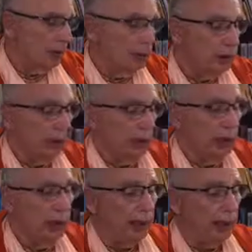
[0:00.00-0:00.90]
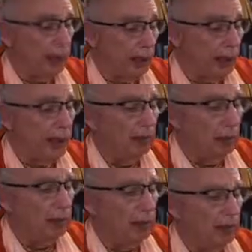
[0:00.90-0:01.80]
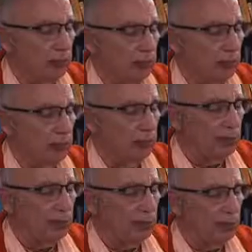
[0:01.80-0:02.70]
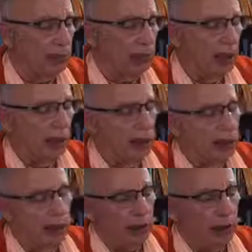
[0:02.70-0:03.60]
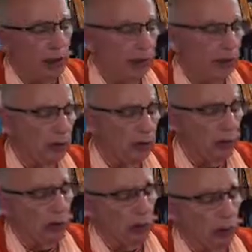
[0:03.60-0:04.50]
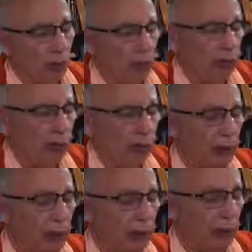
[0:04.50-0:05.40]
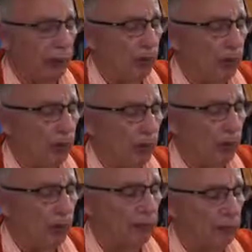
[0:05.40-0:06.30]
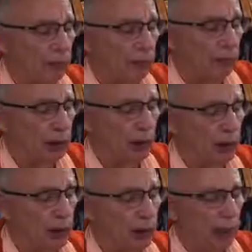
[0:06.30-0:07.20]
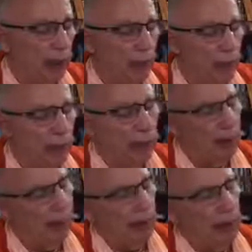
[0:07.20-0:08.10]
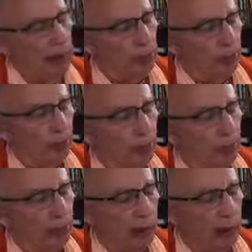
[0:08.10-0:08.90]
So the king, Muslim king, is speaking. Such a person who is followed by so many people without giving them charity must be a prophet.